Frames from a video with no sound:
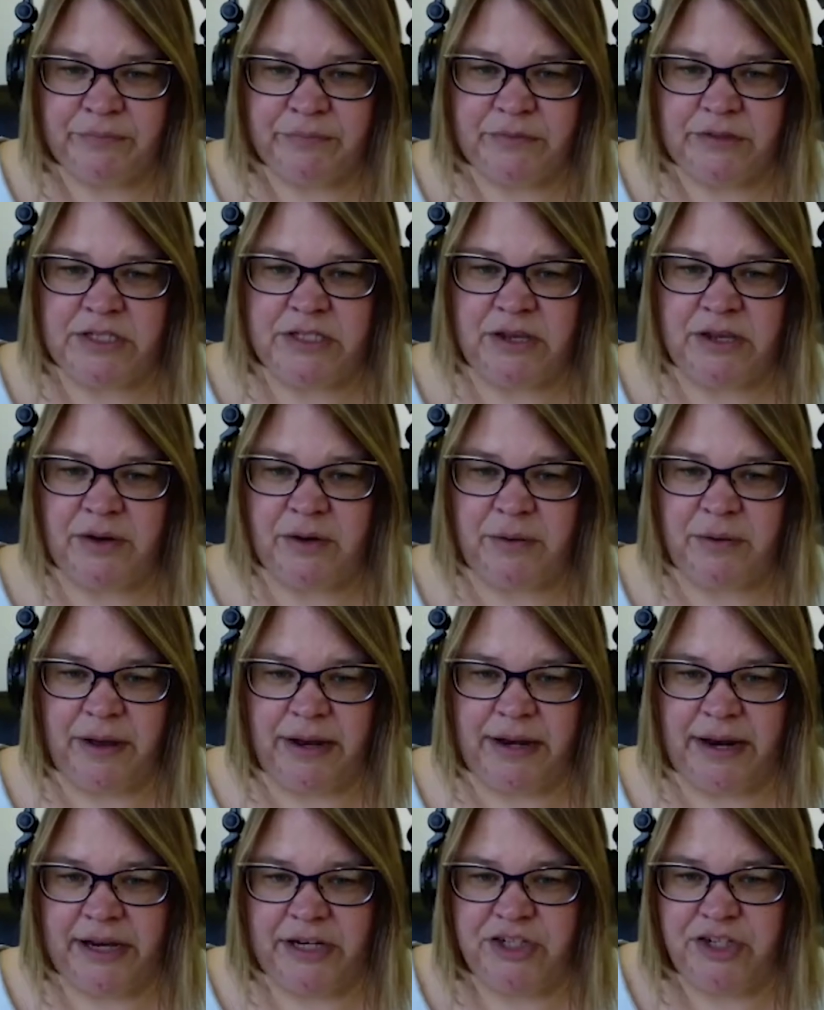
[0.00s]
So,
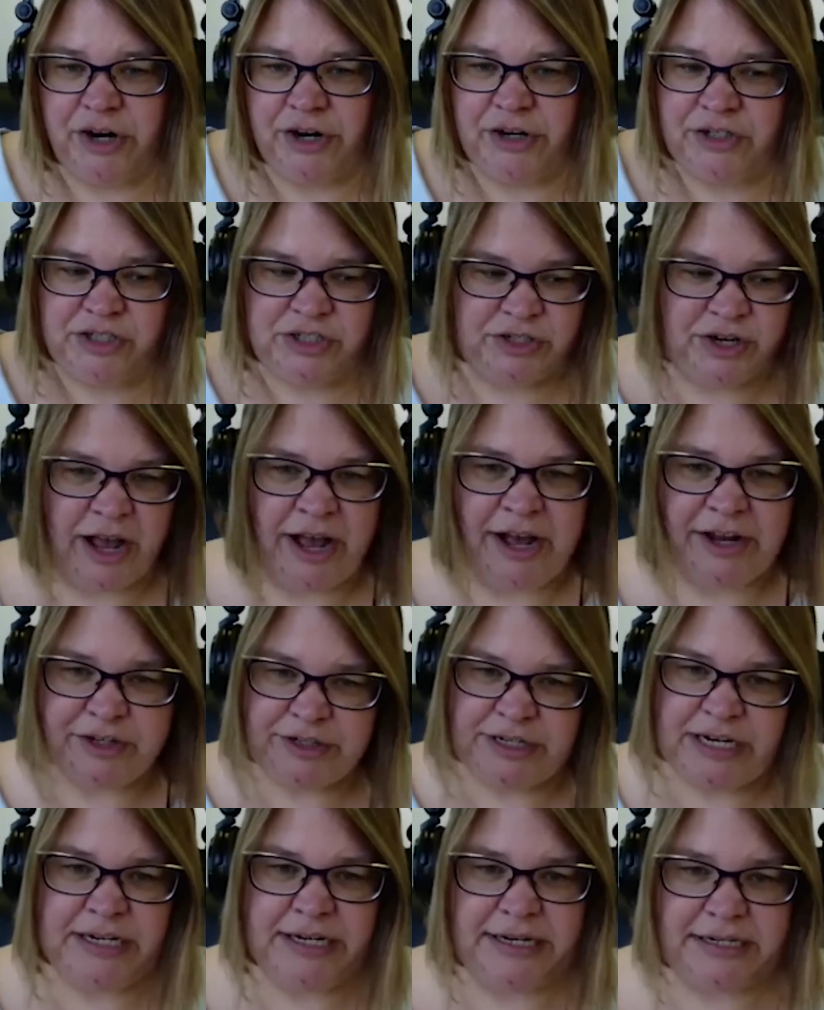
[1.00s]
and I charge
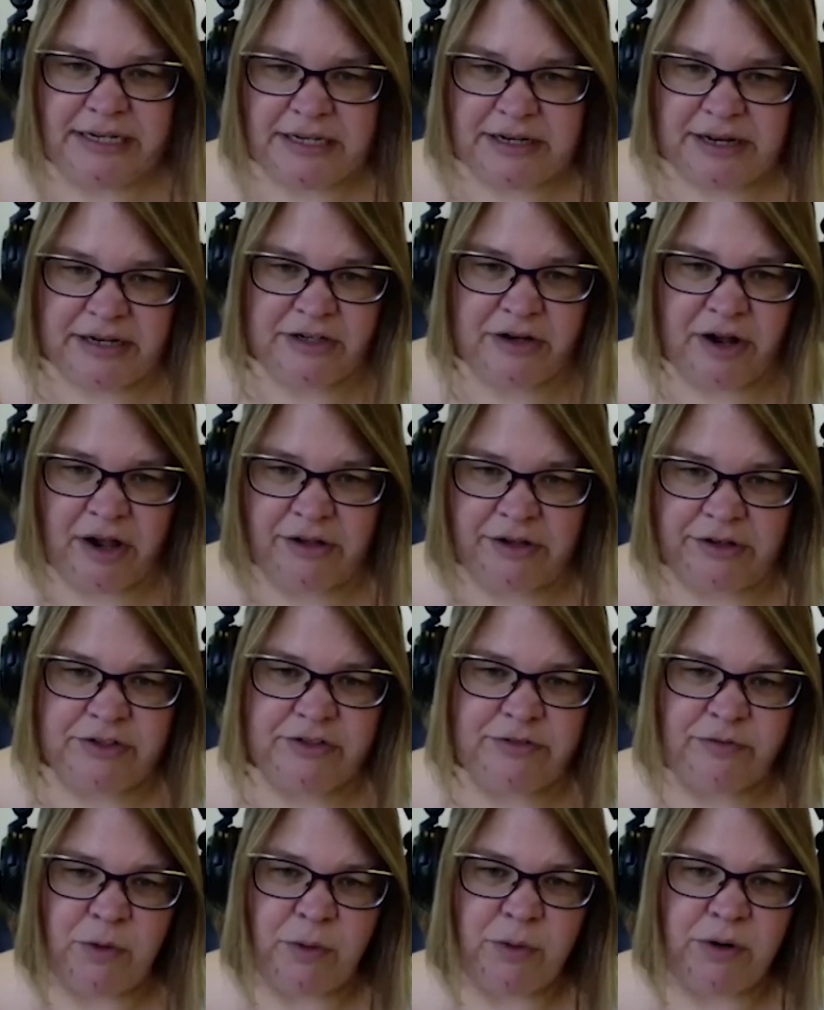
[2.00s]
$199
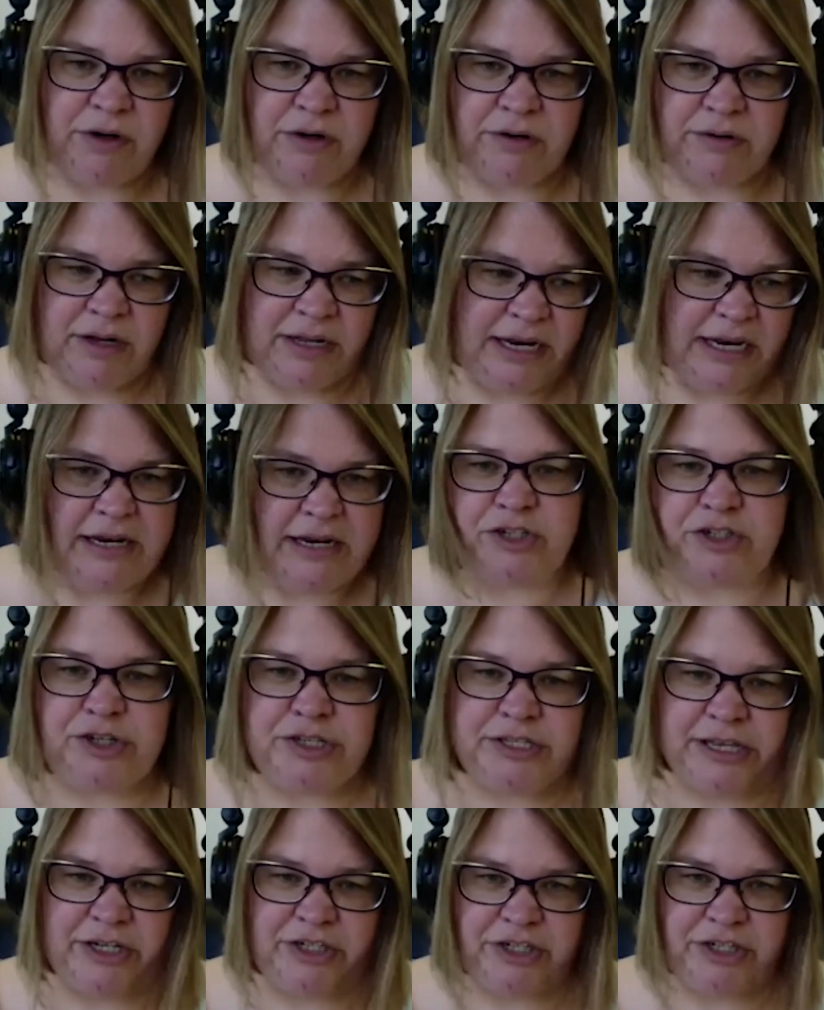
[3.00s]
for an initial
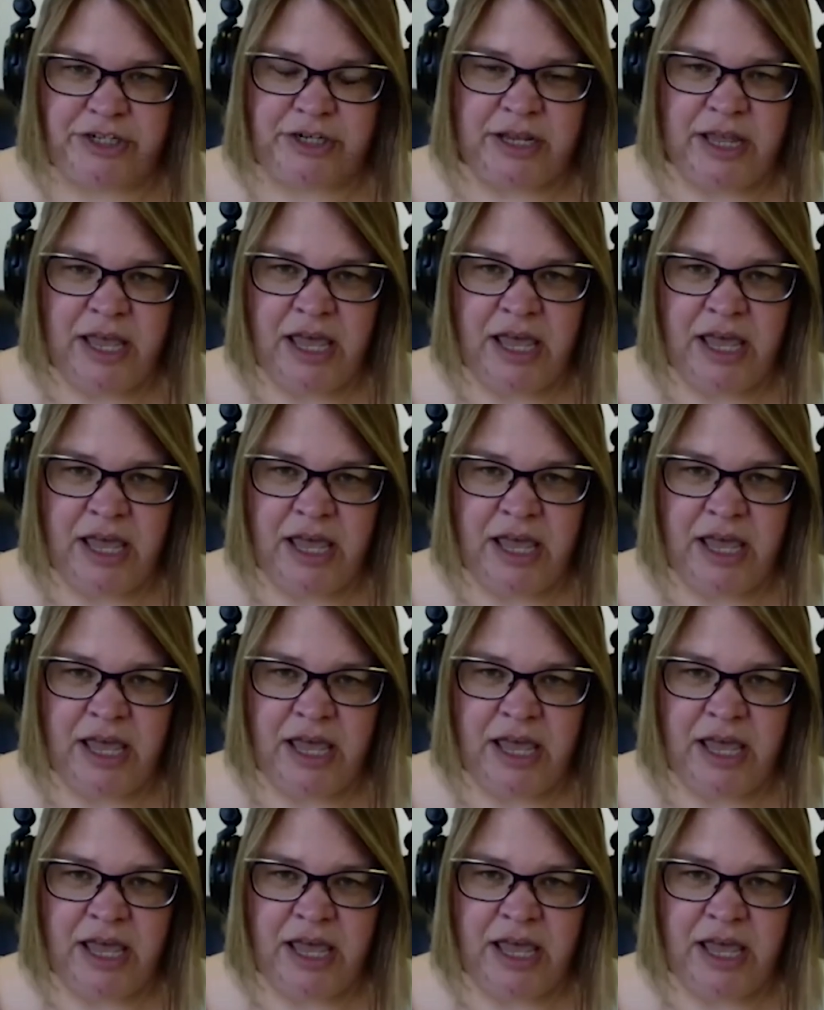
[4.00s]
session.